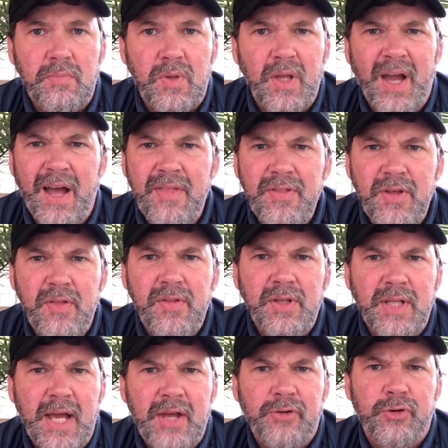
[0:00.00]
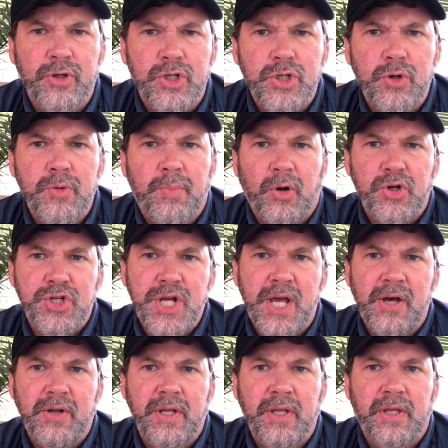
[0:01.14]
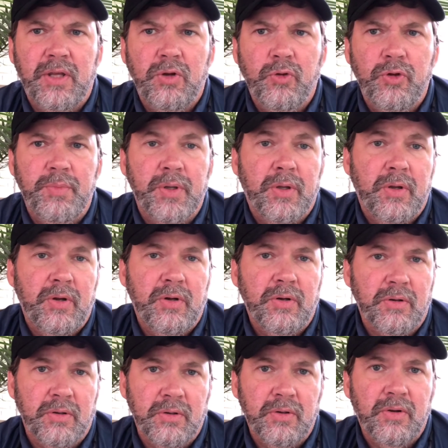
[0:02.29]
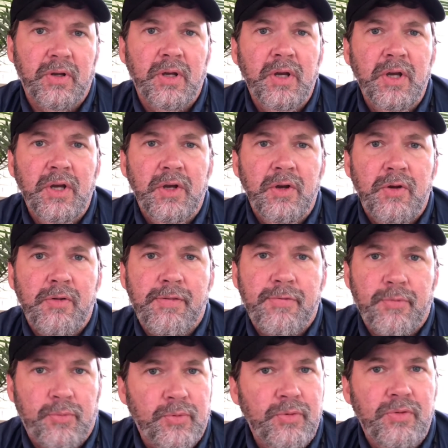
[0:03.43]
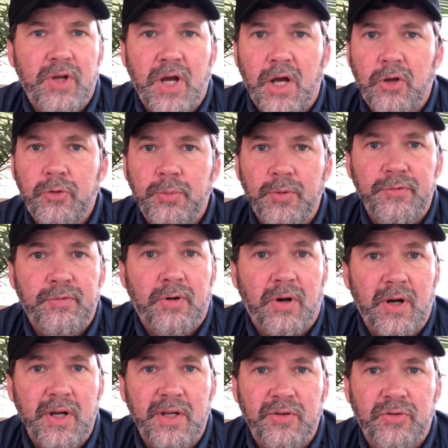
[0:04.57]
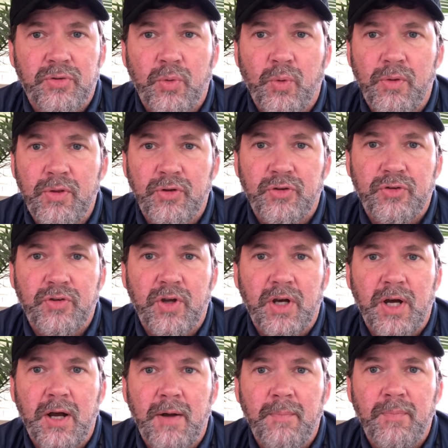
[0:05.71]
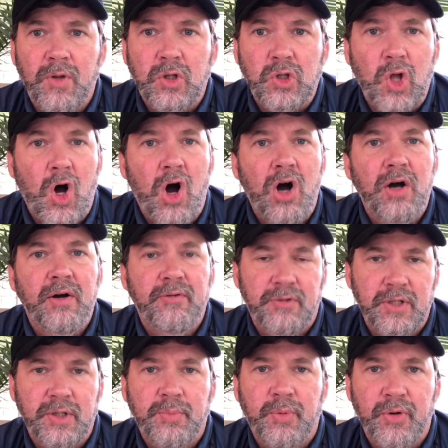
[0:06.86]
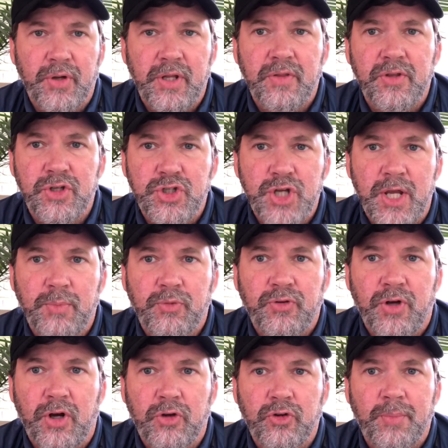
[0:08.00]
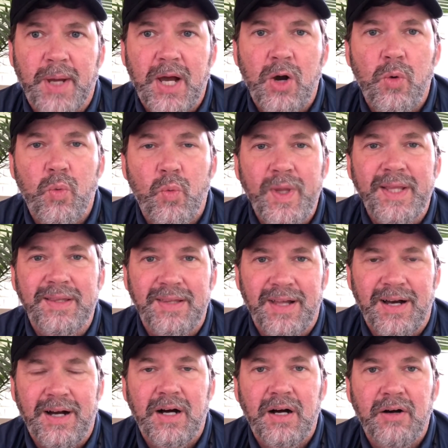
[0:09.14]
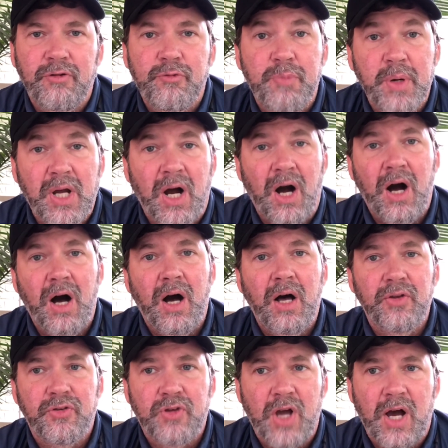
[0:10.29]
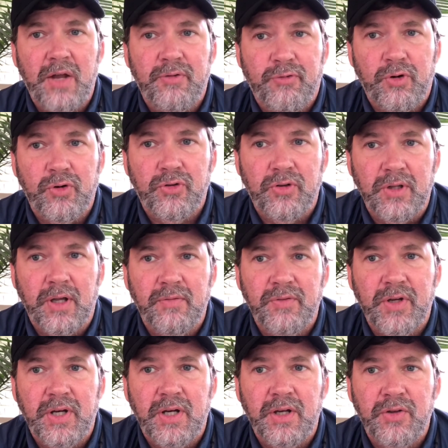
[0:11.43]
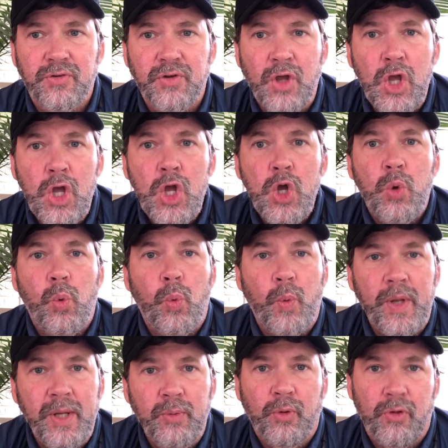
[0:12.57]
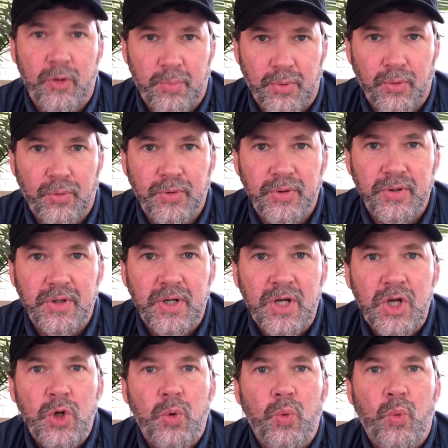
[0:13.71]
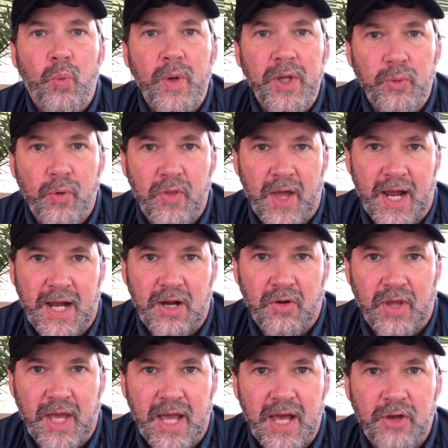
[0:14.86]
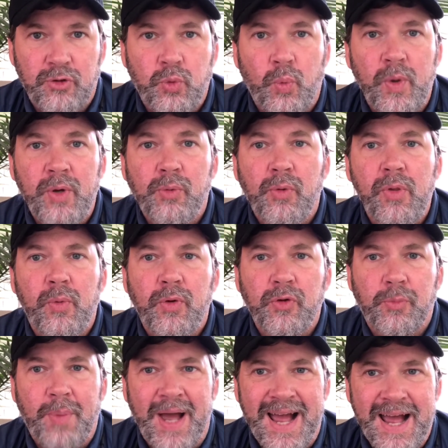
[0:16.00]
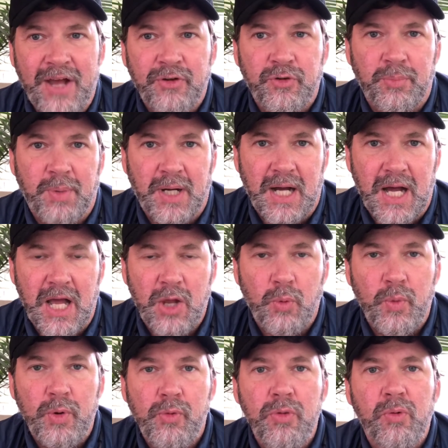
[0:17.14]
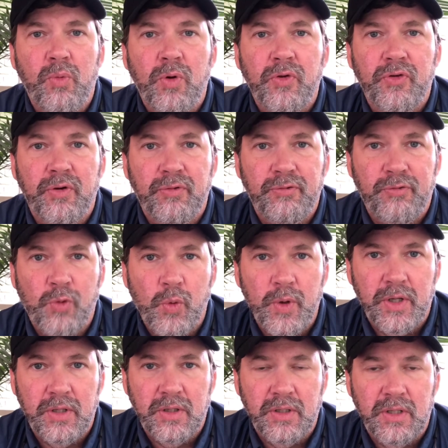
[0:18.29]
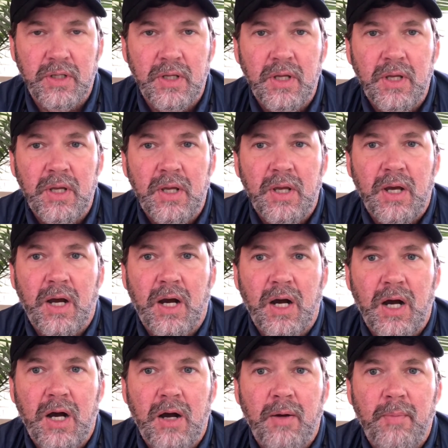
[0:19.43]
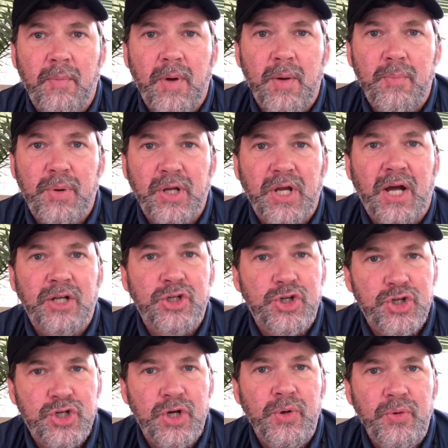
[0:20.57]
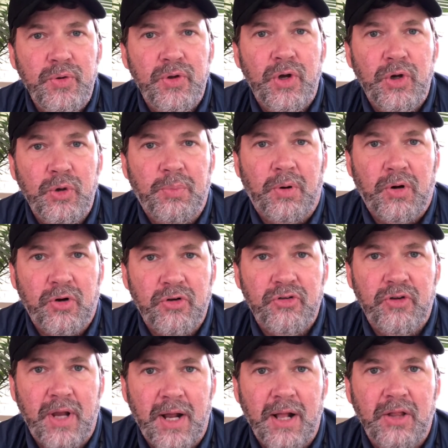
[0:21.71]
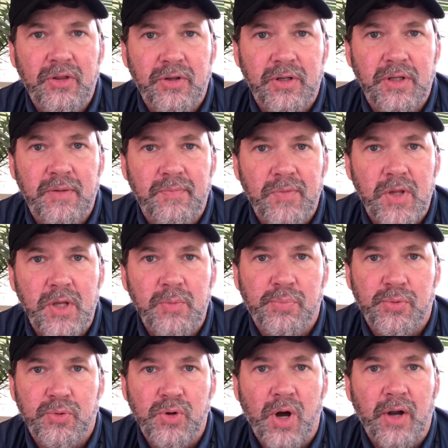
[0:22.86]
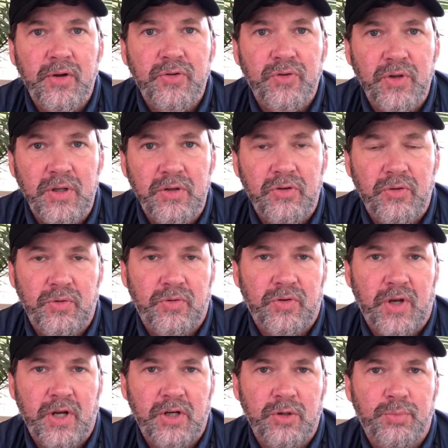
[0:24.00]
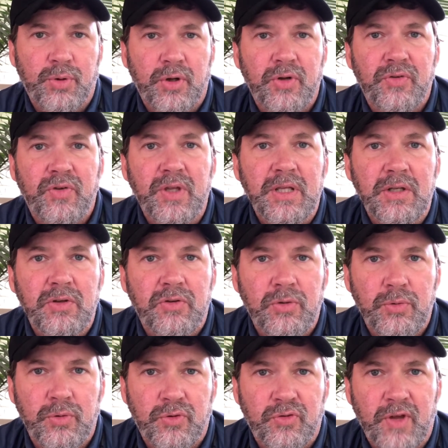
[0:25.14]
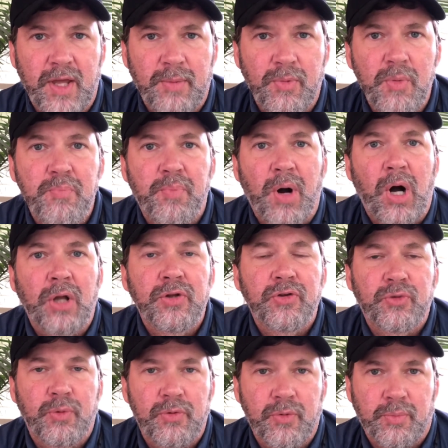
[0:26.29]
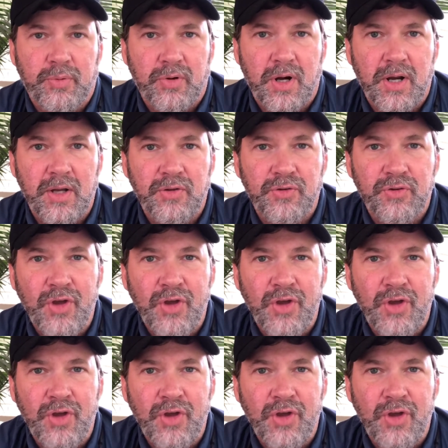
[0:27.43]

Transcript: And then lastly, showing partiality can only be cured through the gospel of grace, or this law of liberty that James talks about. We love because God first loved us. We were the poor. We were the outcast. We were the ones passed by. We were the ones avoided. But God showed no partiality. He brought us into His care, brought us into His family, bought us with a price,